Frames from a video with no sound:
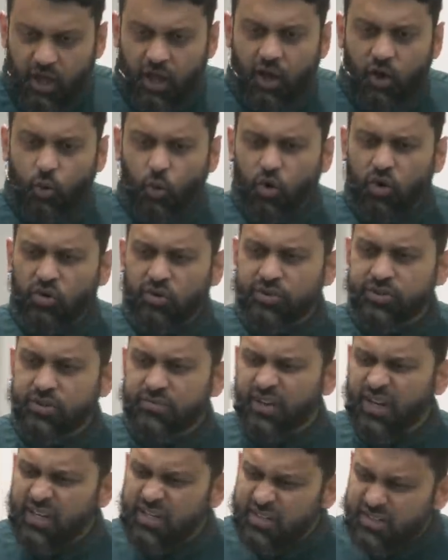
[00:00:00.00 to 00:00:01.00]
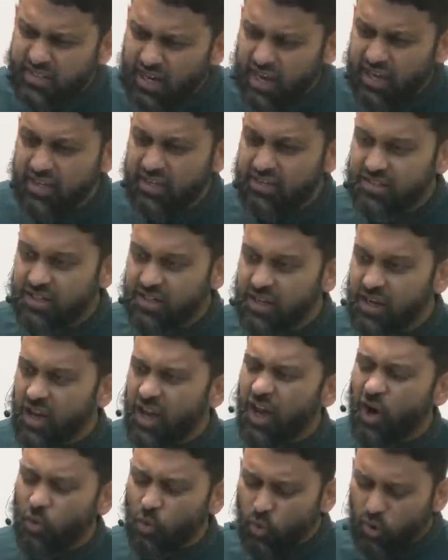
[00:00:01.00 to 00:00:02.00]
a world of anxiety,
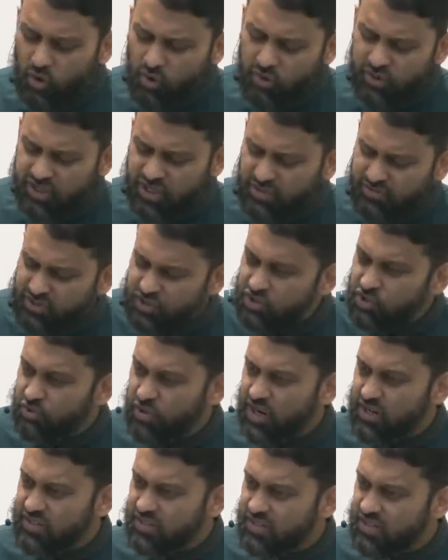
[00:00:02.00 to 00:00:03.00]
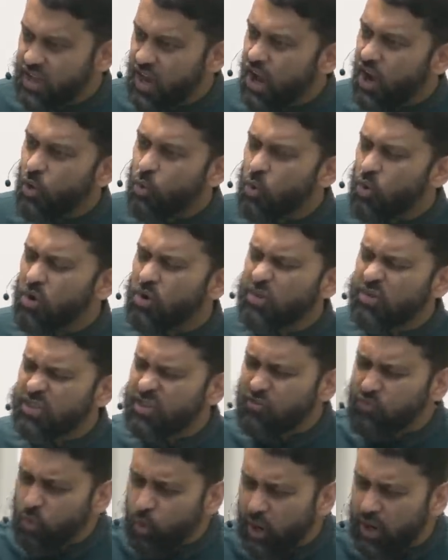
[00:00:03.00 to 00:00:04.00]
a world of stress, a world
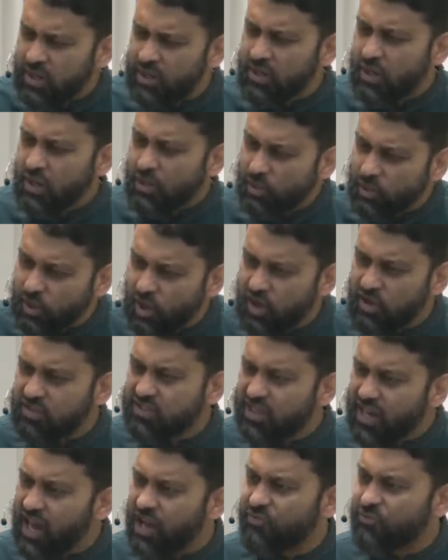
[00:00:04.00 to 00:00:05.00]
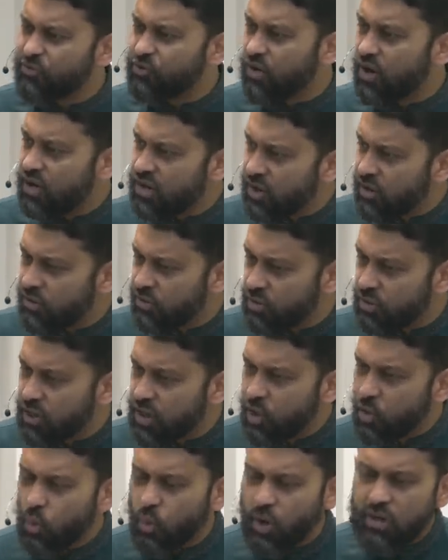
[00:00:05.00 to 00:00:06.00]
of one loss after another,
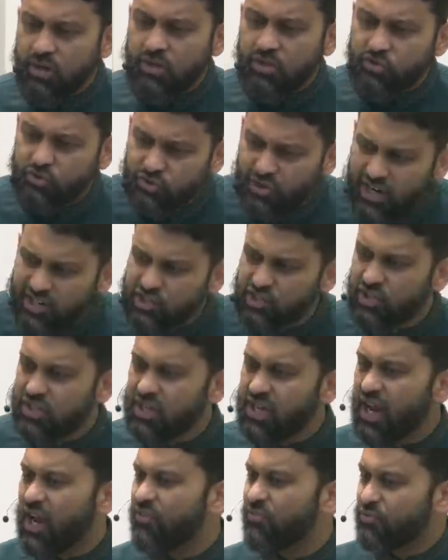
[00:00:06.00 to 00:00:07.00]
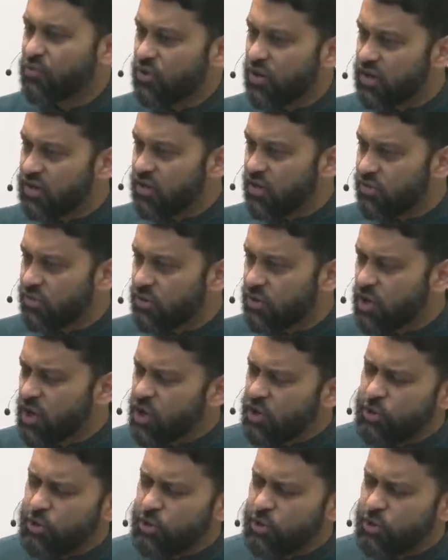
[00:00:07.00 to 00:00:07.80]
one tragedy after another.